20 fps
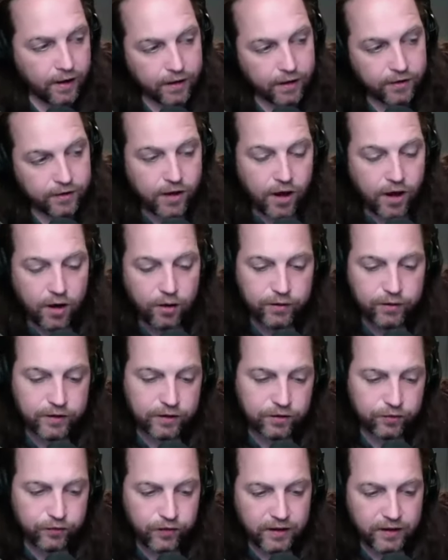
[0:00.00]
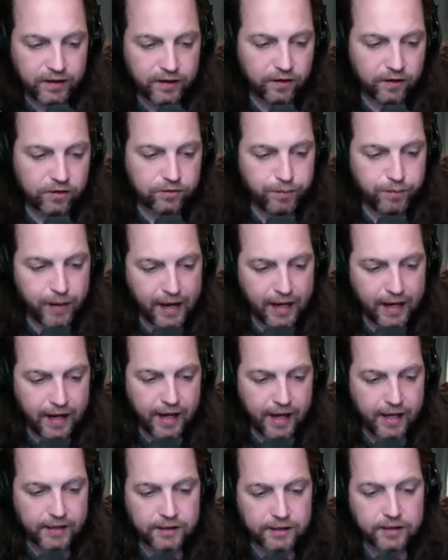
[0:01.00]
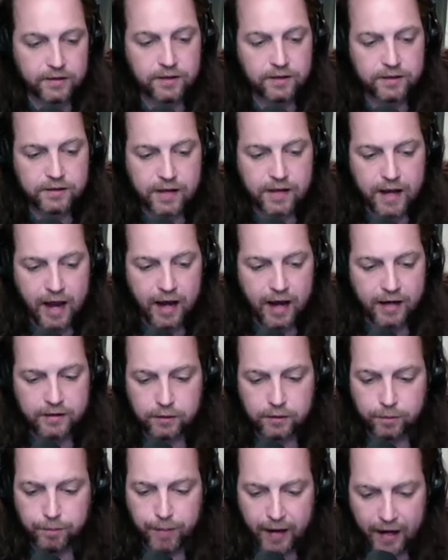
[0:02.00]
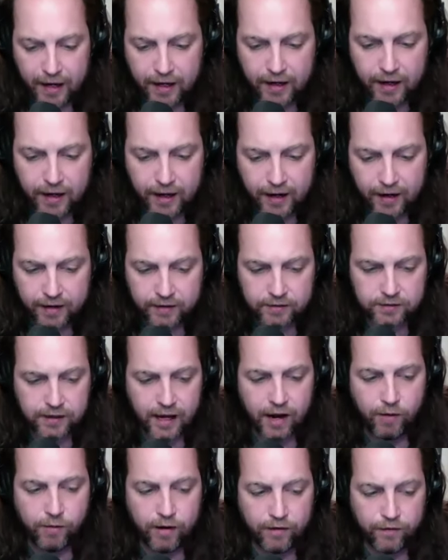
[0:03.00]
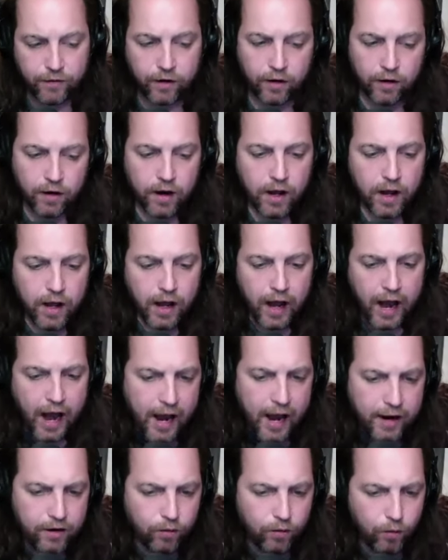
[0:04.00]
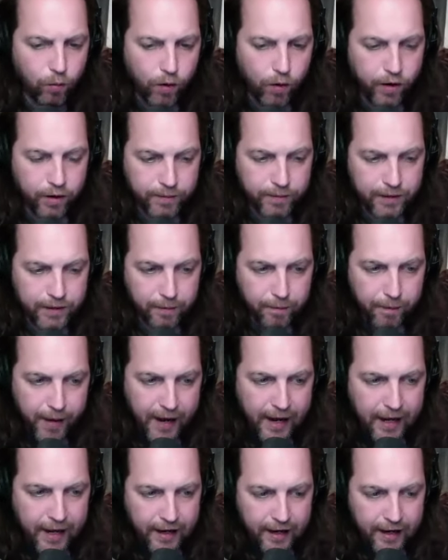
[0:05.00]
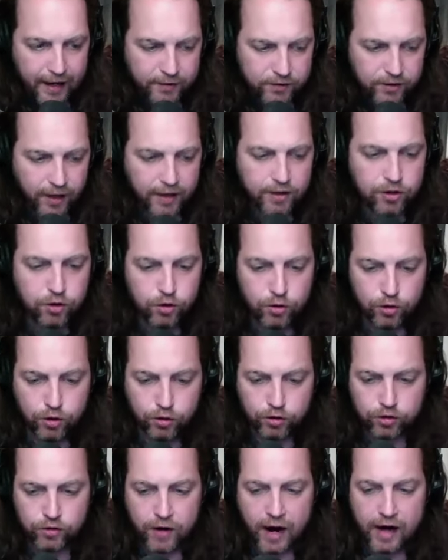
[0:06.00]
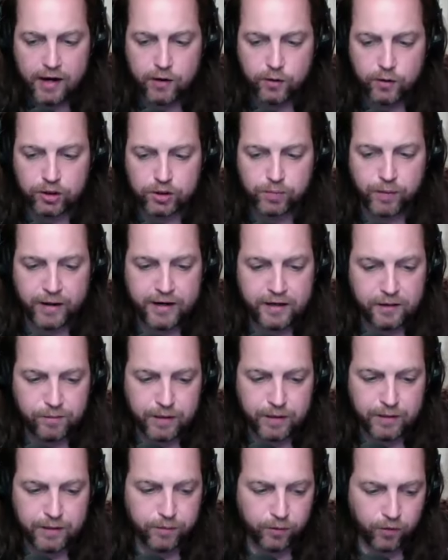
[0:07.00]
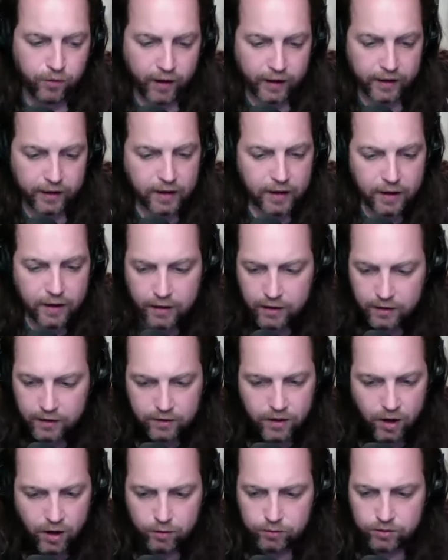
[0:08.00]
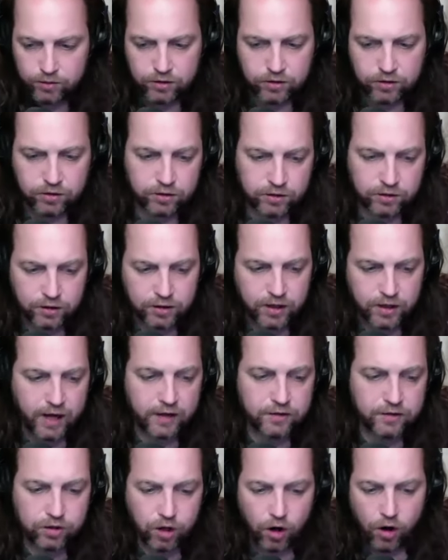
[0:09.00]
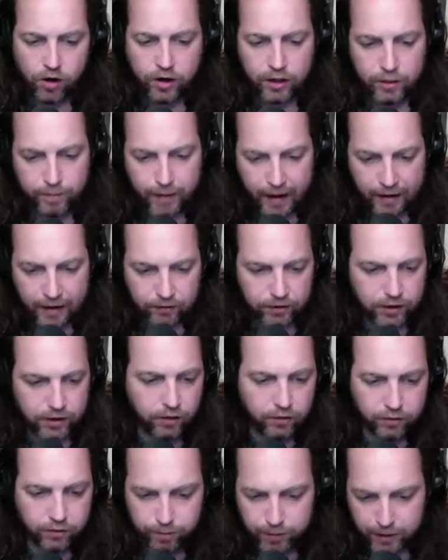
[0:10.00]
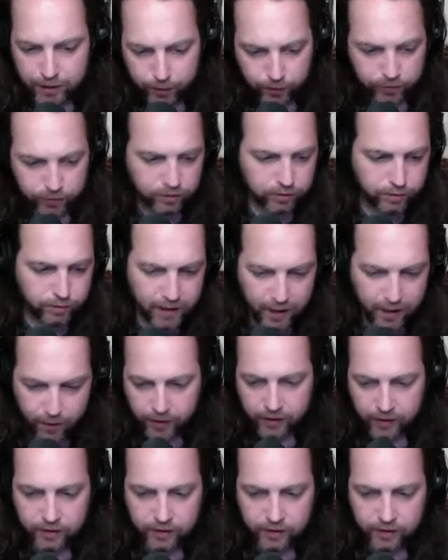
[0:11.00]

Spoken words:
yo, this video's badass and this guy's a badass. However, I don't want to be a badass. And you're trying to explain to people, like, yo, just because this guy's talking about killing people doesn't mean I want to